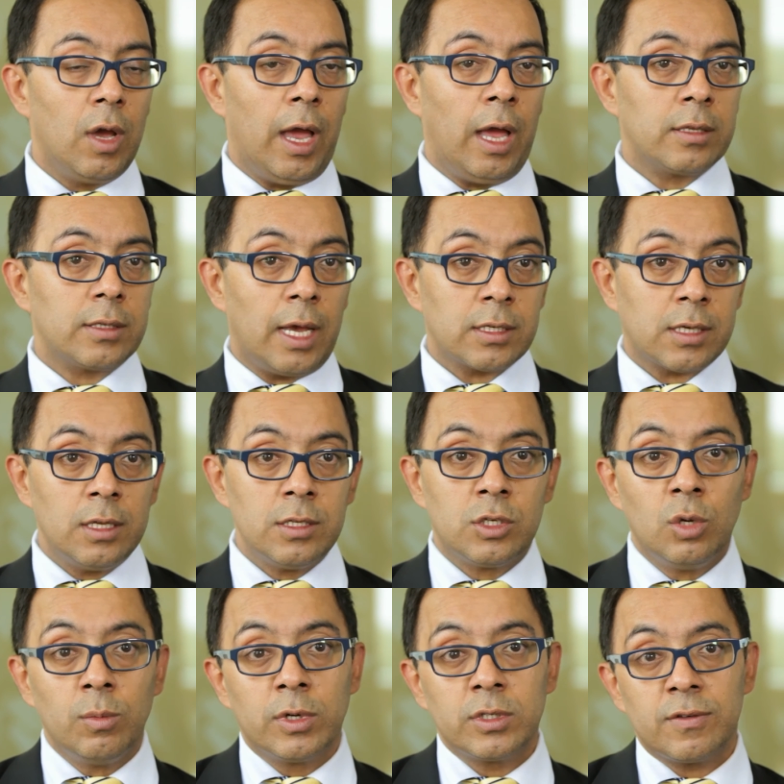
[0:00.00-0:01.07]
as, as
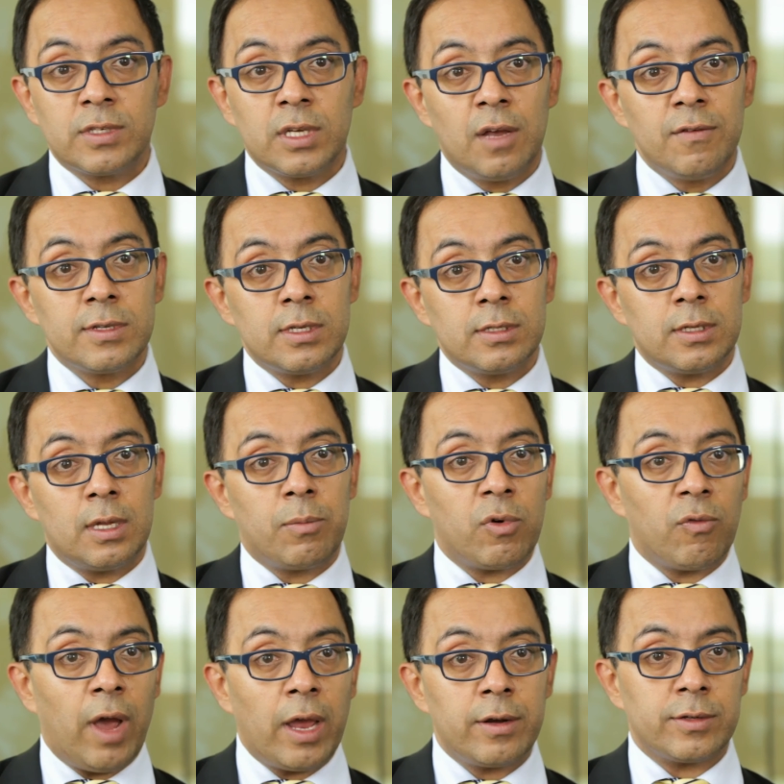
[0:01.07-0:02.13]
consumers of services and
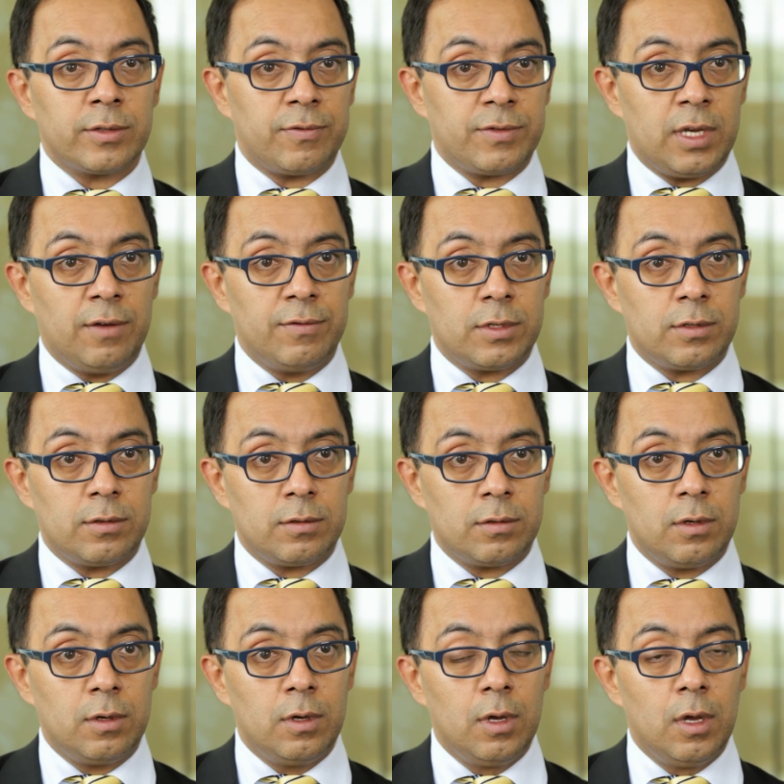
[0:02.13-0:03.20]
providers of
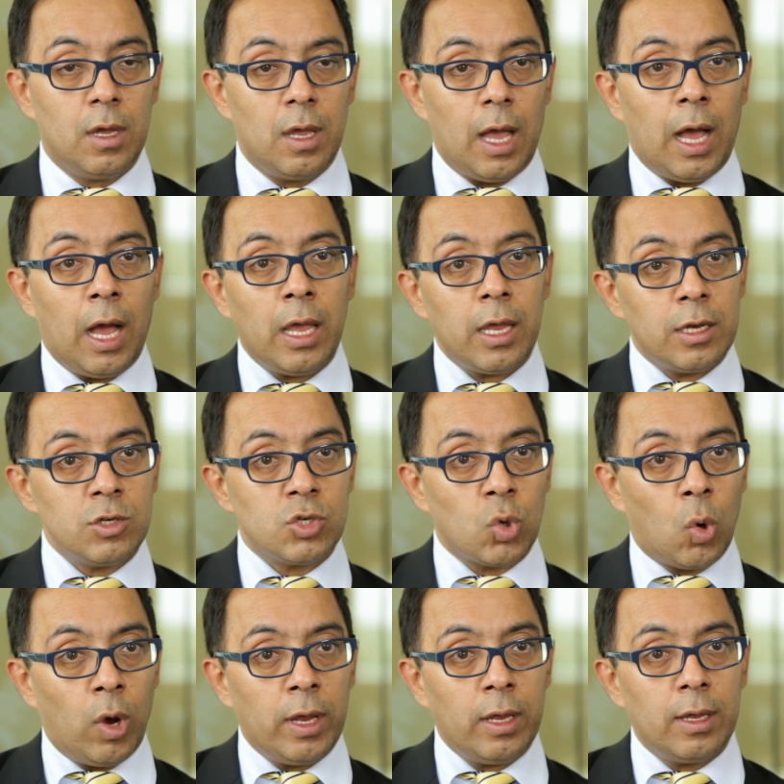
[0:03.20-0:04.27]
services. I
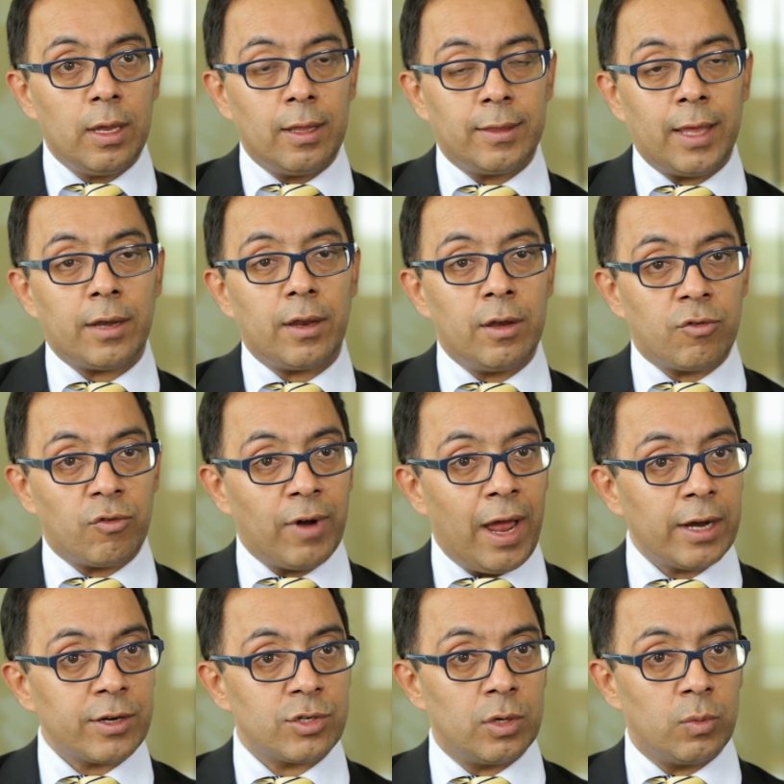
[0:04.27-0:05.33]
enjoy that
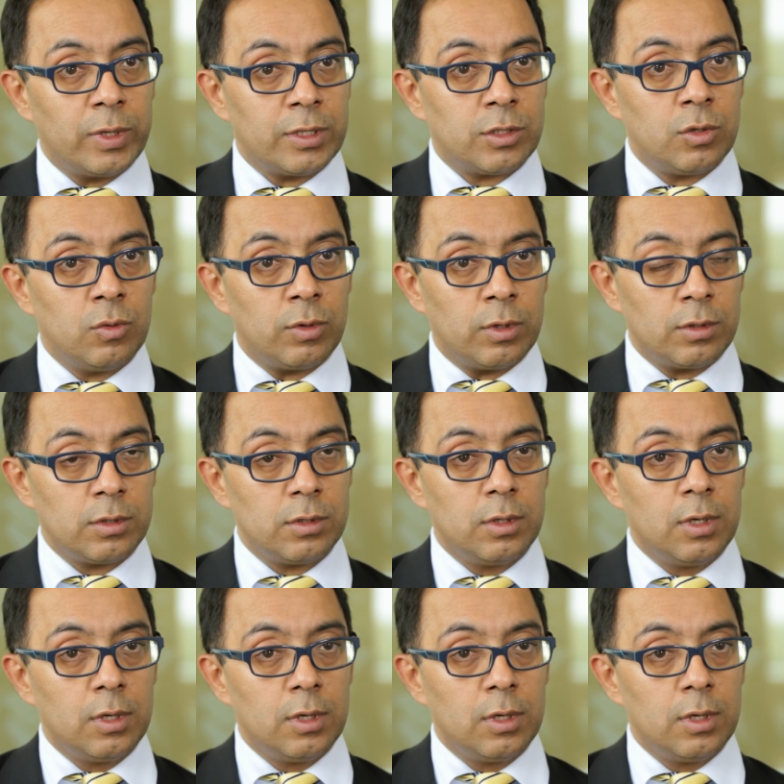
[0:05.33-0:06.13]
interaction with students.